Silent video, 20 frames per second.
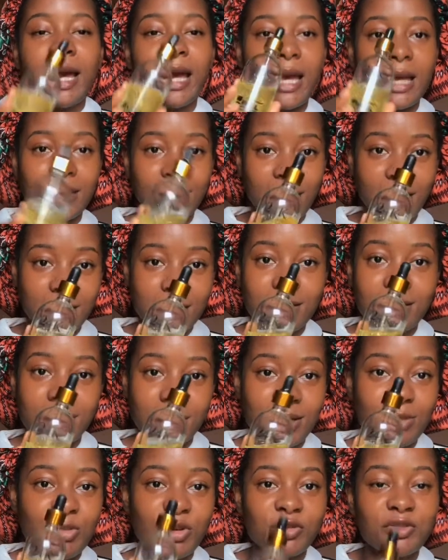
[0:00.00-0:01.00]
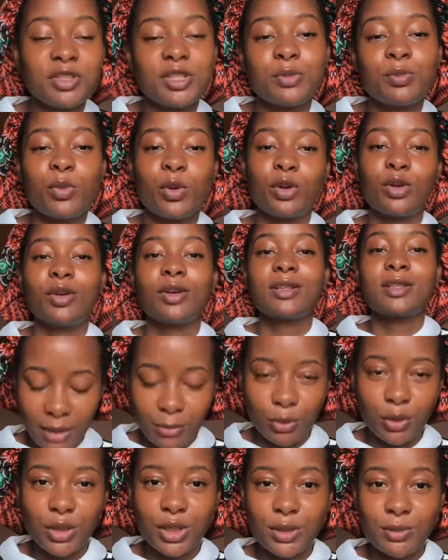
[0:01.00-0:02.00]
That's the name of this product. I'm
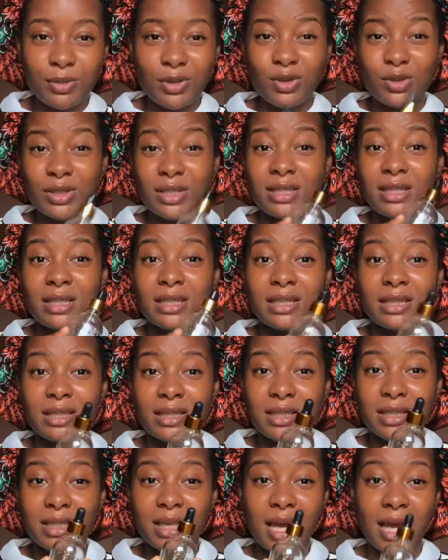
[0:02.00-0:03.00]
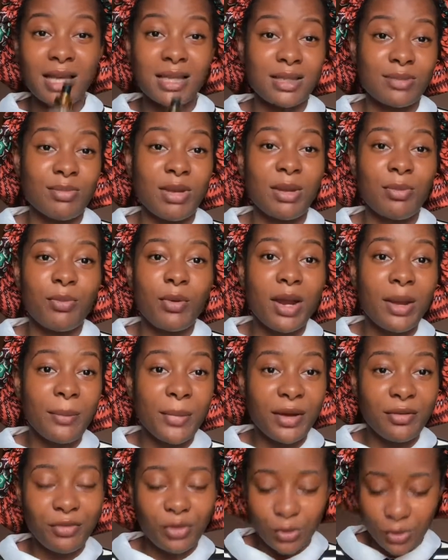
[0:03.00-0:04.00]
going to be using this as my
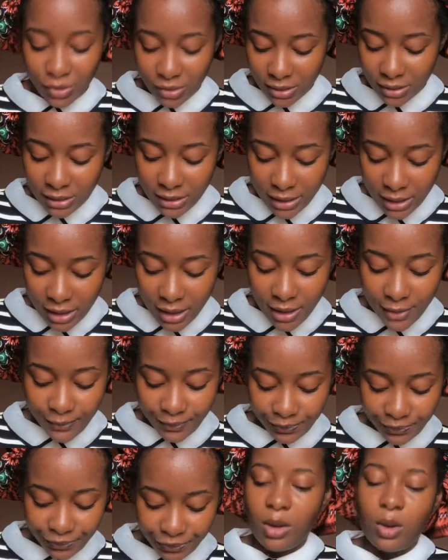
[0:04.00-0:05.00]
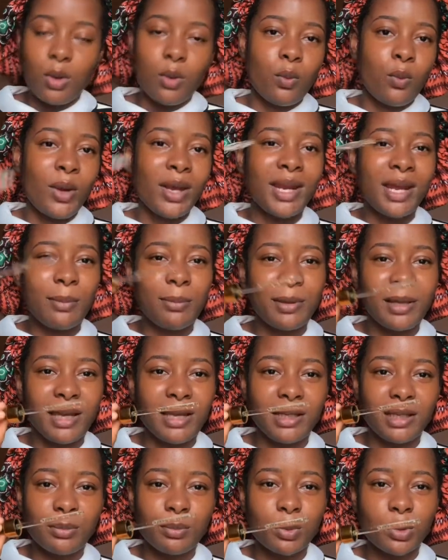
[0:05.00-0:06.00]
primer for today. When
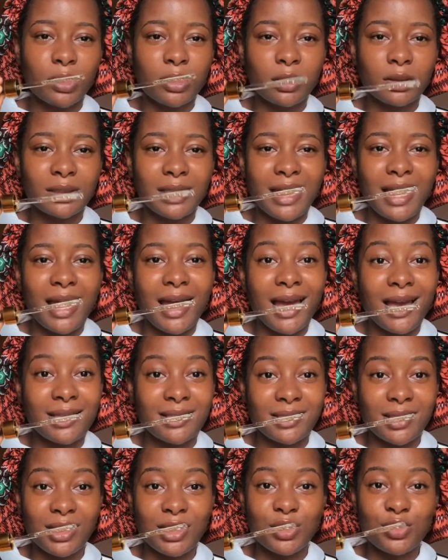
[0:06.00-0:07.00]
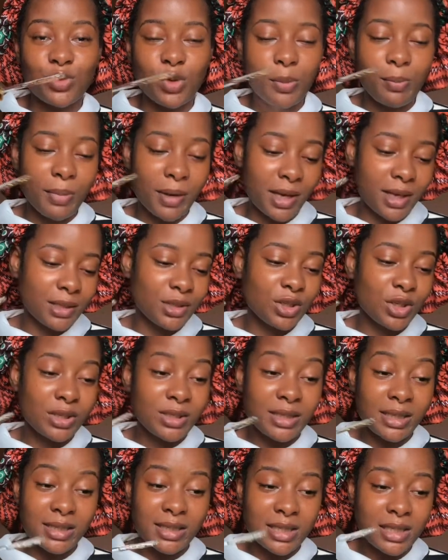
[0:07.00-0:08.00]
applying a product that has a dropper,
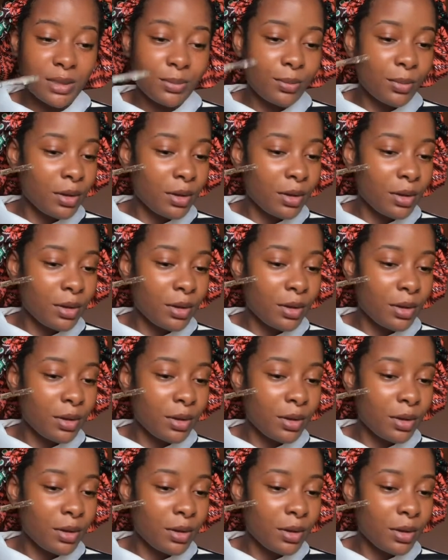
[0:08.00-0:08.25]
just a tip,